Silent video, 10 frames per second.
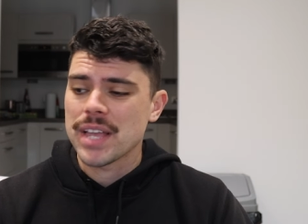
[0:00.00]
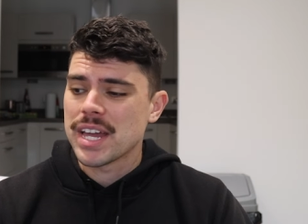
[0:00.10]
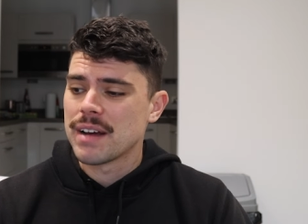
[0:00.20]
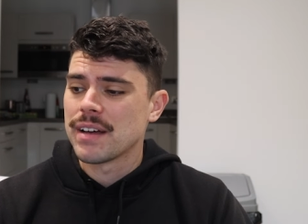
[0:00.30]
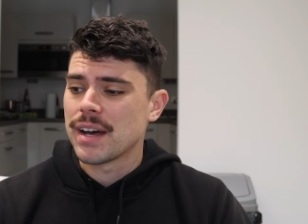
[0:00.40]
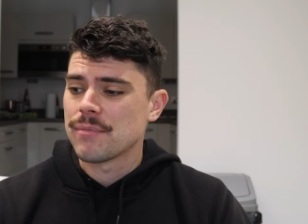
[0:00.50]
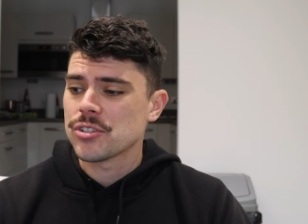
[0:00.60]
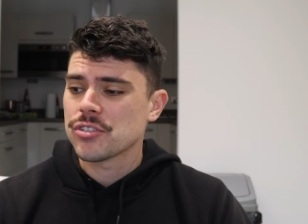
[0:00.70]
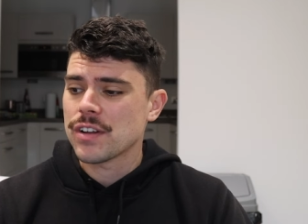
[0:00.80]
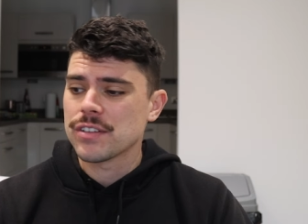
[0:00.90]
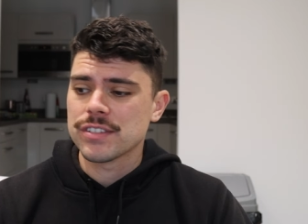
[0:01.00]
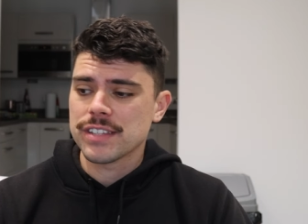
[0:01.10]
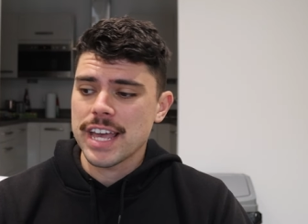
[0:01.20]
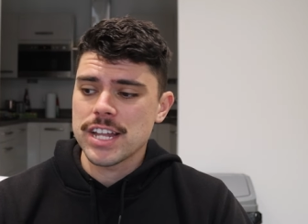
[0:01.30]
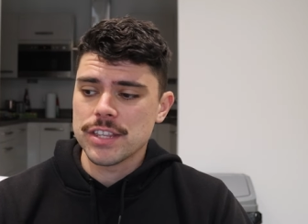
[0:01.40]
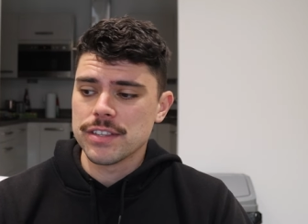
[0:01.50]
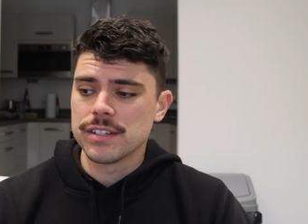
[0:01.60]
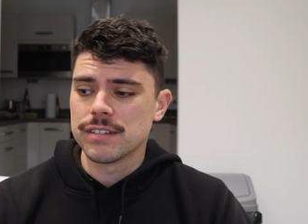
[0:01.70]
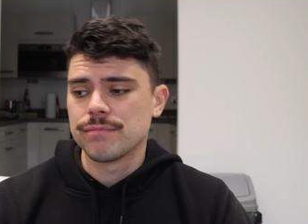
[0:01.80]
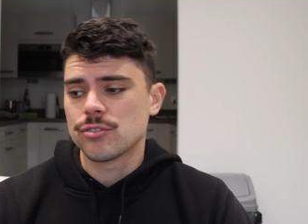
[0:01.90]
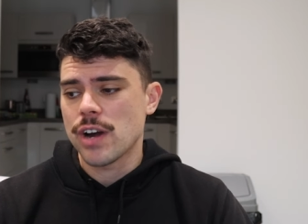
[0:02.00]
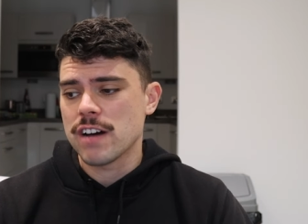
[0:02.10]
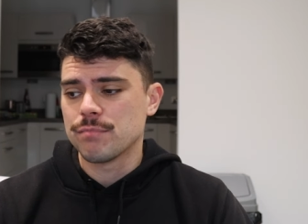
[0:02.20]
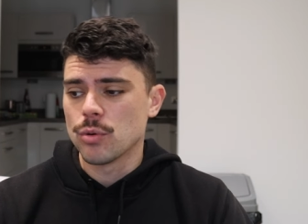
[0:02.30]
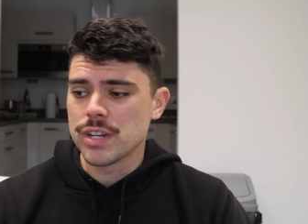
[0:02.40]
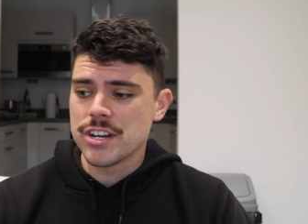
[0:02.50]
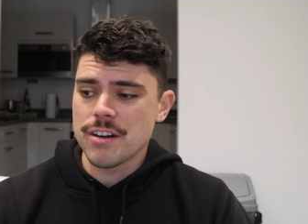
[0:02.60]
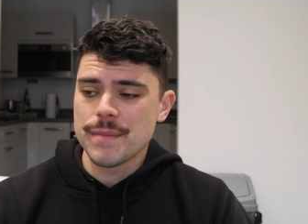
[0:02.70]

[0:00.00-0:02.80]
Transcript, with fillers: And I, am just trying to scanning the draft board here.